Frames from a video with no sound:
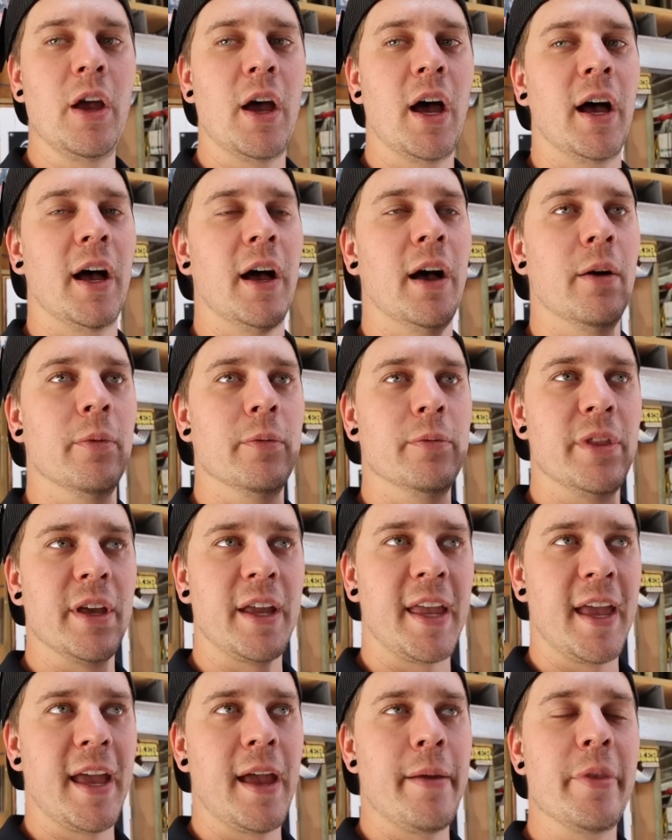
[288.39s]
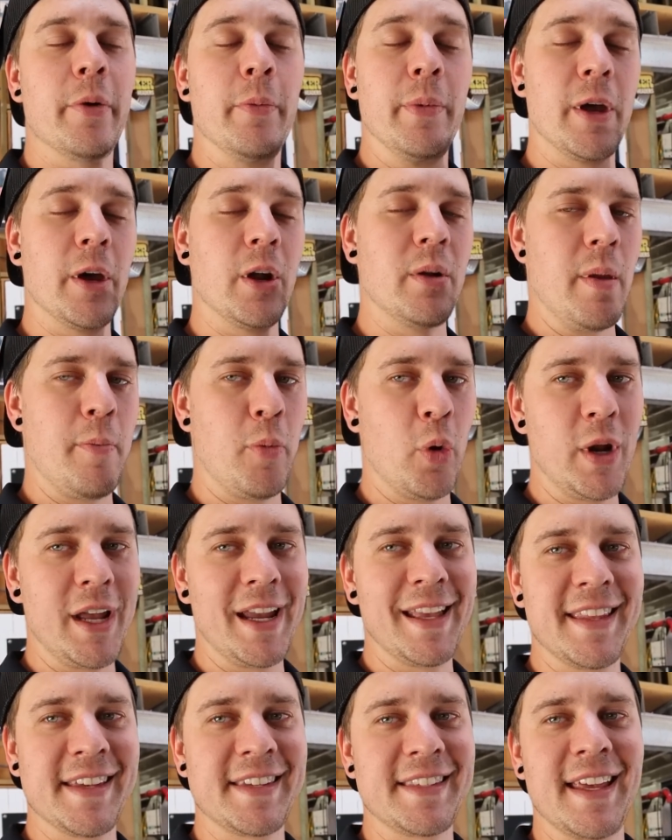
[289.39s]
The cam that we're going to be
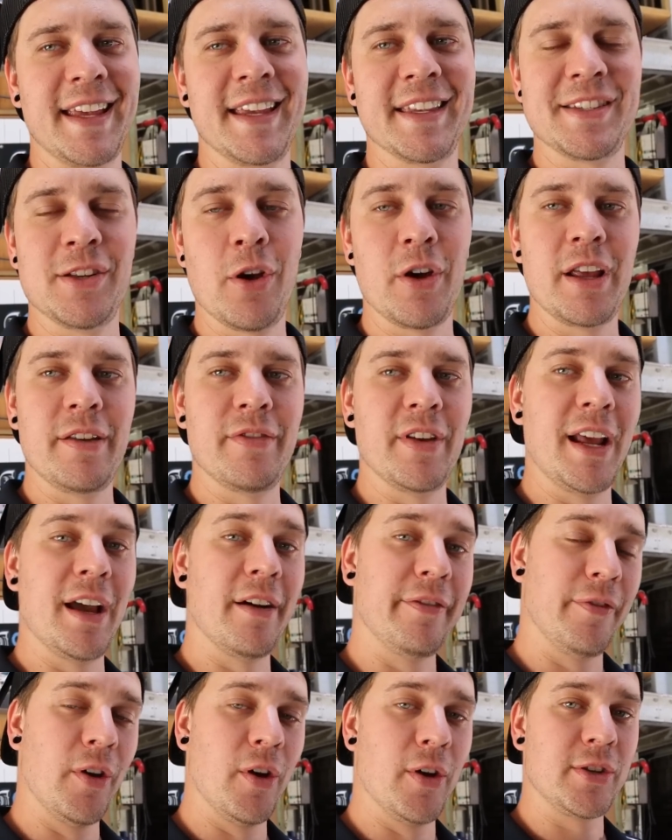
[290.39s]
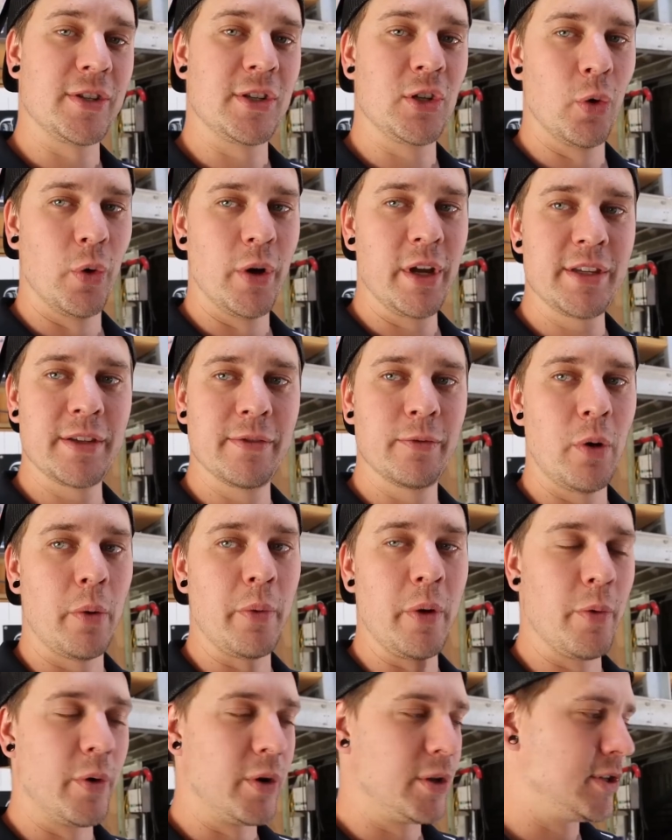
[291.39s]
putting in this thing is not even our first choice of
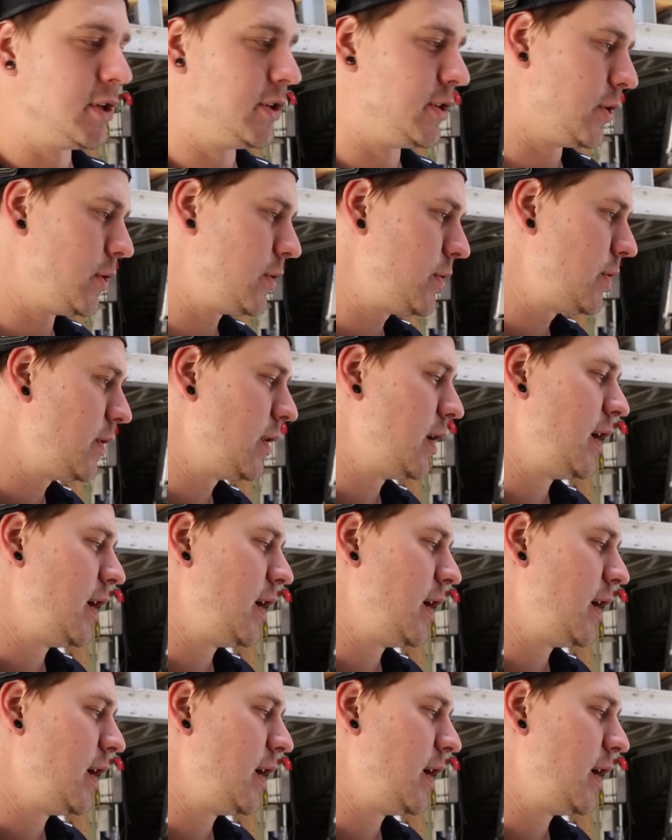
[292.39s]
what we wanted to do.